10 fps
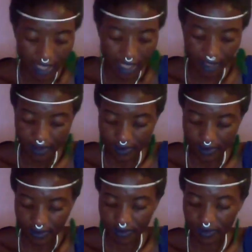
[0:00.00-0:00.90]
Okay,
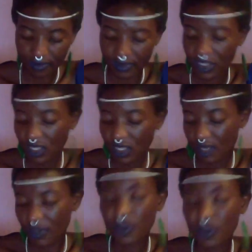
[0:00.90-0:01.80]

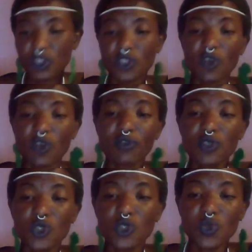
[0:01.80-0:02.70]
I'm hearing you should
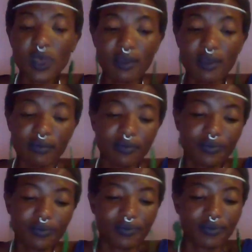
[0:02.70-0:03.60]
go for a
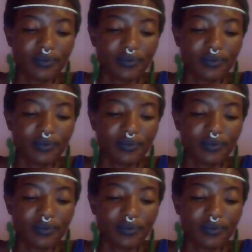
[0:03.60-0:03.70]
swim.